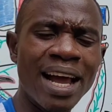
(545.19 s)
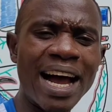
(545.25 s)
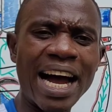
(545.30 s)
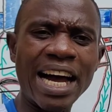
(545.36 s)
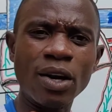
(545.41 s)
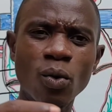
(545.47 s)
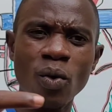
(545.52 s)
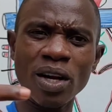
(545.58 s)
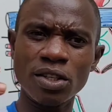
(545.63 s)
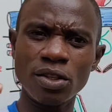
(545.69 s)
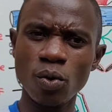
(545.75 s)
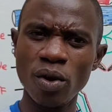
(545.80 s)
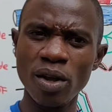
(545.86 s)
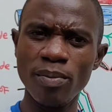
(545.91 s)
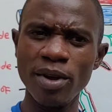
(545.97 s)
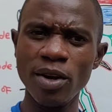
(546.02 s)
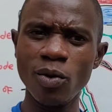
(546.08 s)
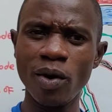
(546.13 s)
and what do
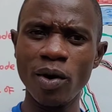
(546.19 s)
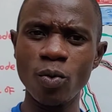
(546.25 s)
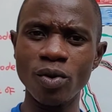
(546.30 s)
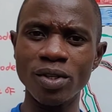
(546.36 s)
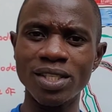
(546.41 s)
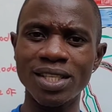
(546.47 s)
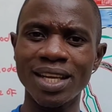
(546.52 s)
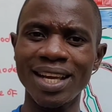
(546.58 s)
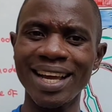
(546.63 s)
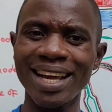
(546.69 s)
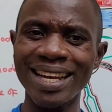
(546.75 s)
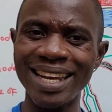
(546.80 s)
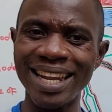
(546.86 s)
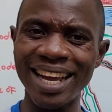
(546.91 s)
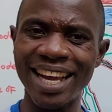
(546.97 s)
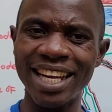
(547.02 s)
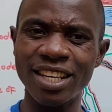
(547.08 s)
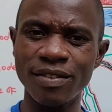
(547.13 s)
we mean when we say a
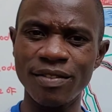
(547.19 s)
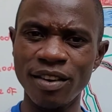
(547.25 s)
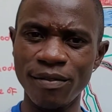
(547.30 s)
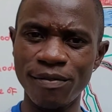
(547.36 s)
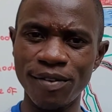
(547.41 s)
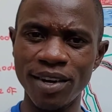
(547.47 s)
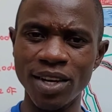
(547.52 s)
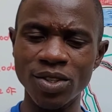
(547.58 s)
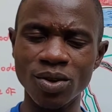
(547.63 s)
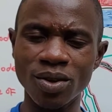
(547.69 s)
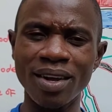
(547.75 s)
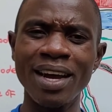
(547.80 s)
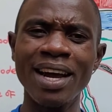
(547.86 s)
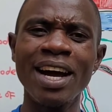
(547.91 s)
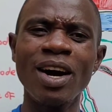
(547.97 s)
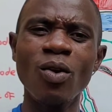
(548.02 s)
negative deflection.